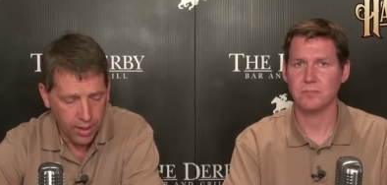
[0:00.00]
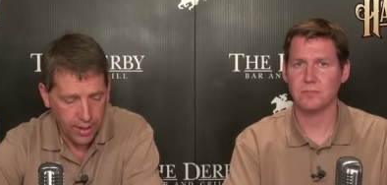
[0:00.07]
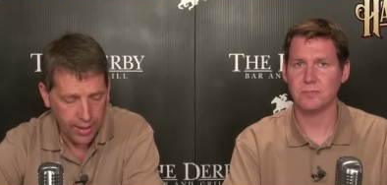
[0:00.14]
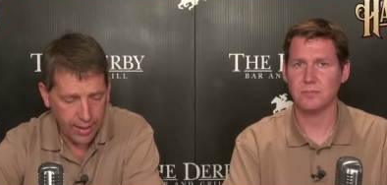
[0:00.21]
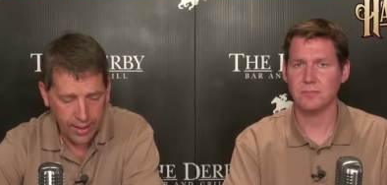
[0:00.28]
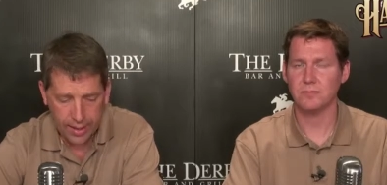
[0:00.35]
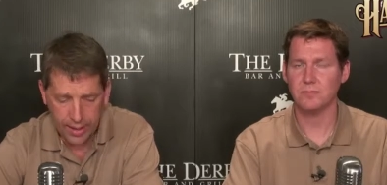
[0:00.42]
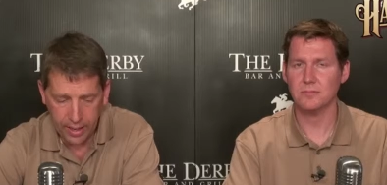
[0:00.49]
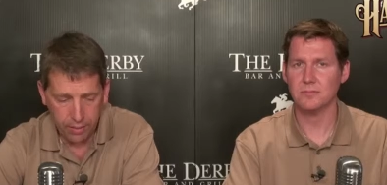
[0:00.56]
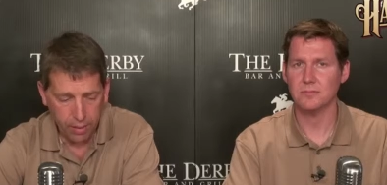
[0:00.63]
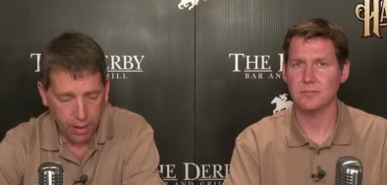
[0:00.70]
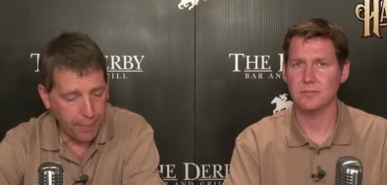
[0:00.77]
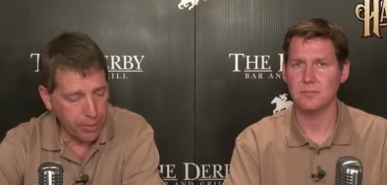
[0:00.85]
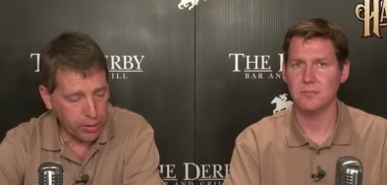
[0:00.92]

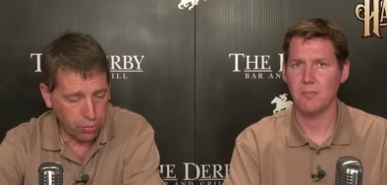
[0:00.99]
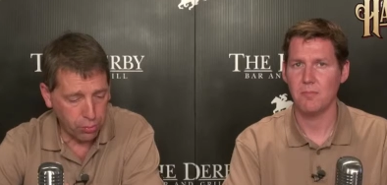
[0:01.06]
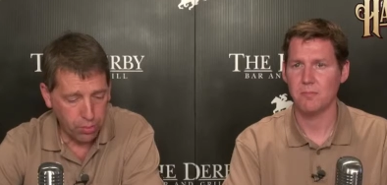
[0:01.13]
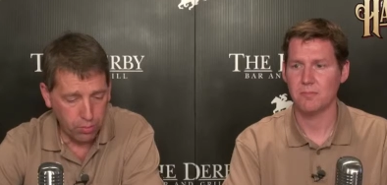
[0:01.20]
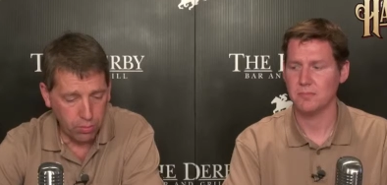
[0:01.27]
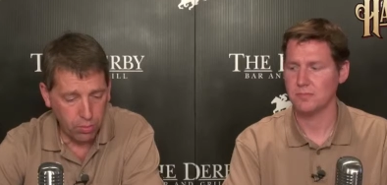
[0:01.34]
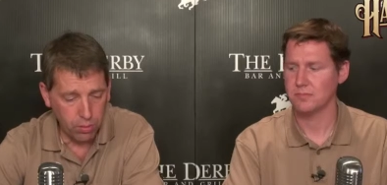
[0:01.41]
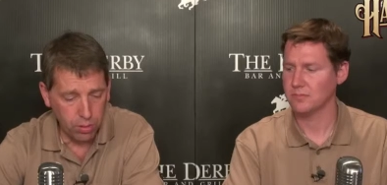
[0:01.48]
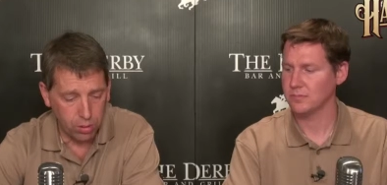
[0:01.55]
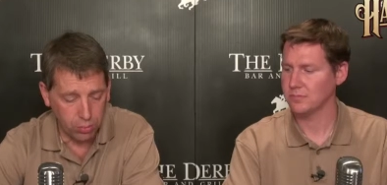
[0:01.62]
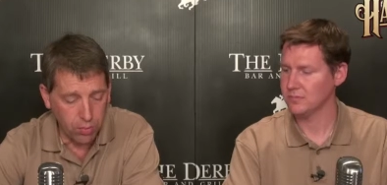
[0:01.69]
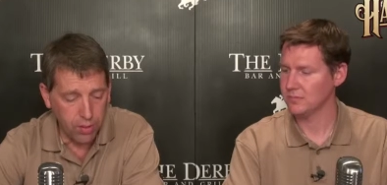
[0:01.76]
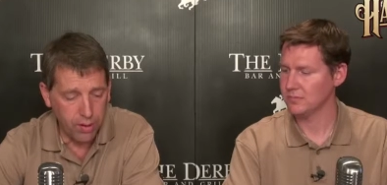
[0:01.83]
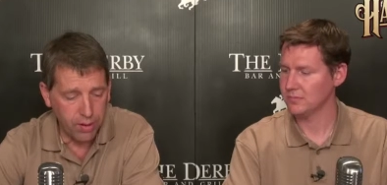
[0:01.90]
Speaker 1: Uh, I put three roll, three
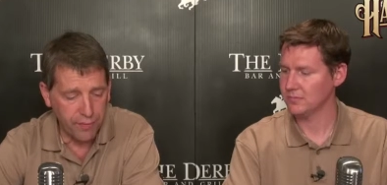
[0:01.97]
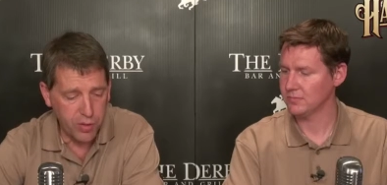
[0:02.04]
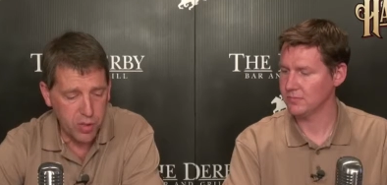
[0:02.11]
wood in for